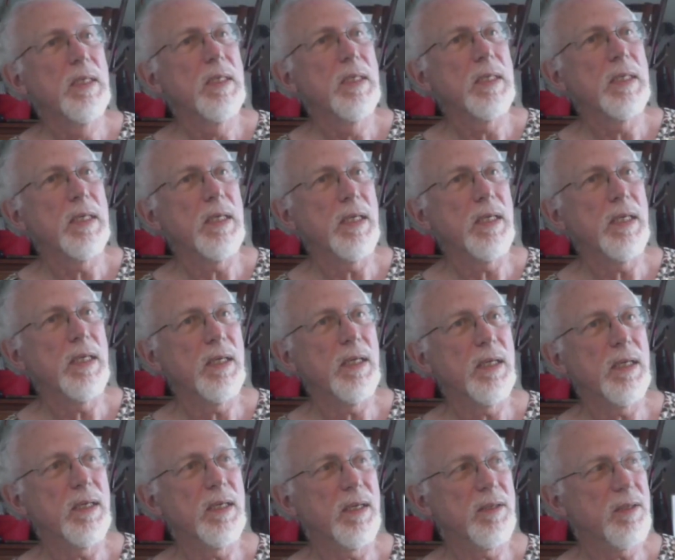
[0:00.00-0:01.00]

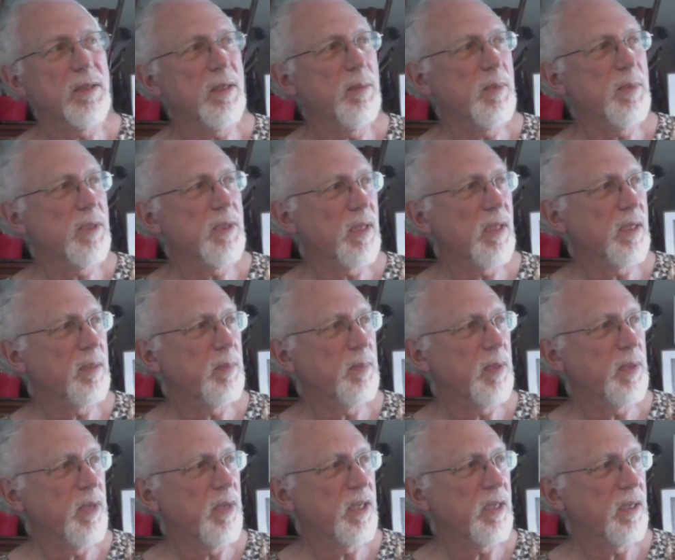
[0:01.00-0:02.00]
and I seemed to like be
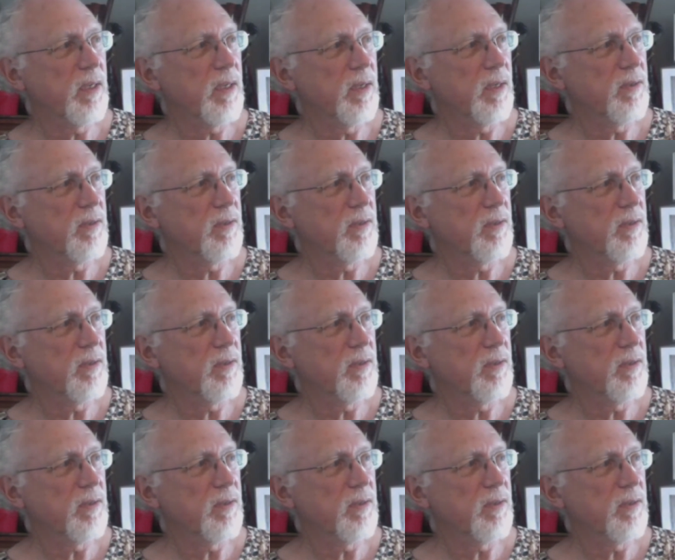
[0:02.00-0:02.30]
making some